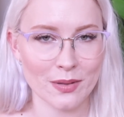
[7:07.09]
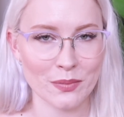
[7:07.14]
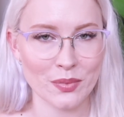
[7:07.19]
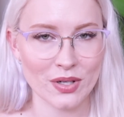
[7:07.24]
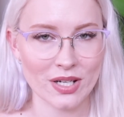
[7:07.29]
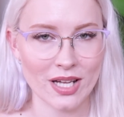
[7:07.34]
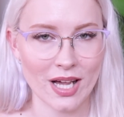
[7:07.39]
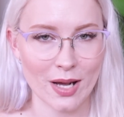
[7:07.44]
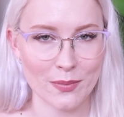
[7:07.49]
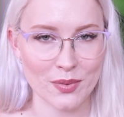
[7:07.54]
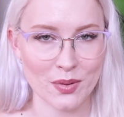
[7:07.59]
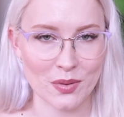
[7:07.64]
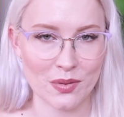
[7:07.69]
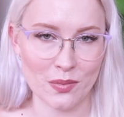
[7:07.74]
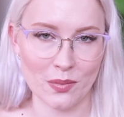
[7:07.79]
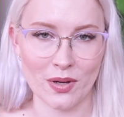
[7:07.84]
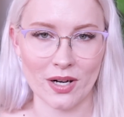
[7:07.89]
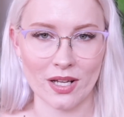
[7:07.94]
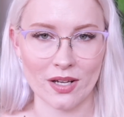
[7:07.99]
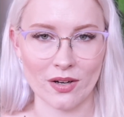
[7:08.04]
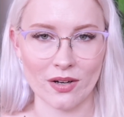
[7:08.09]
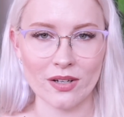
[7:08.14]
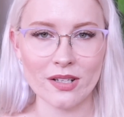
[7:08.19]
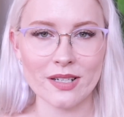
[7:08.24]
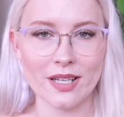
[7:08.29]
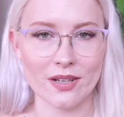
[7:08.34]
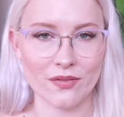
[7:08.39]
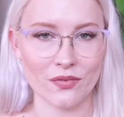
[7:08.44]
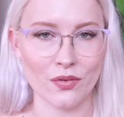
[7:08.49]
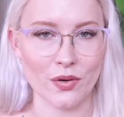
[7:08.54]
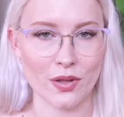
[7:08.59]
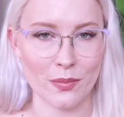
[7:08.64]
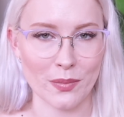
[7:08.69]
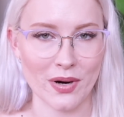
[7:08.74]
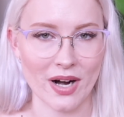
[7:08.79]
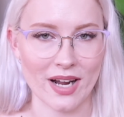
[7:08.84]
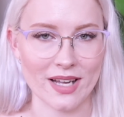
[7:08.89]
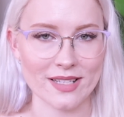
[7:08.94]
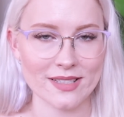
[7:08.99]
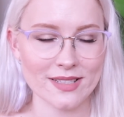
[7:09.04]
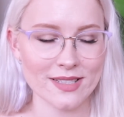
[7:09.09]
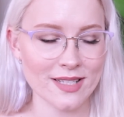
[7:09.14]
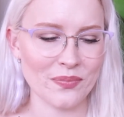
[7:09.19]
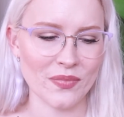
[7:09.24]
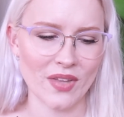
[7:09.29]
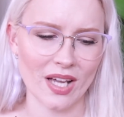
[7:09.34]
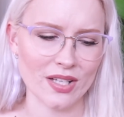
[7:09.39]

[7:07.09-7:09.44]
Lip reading: I'm pretty happy with what I got and for the price.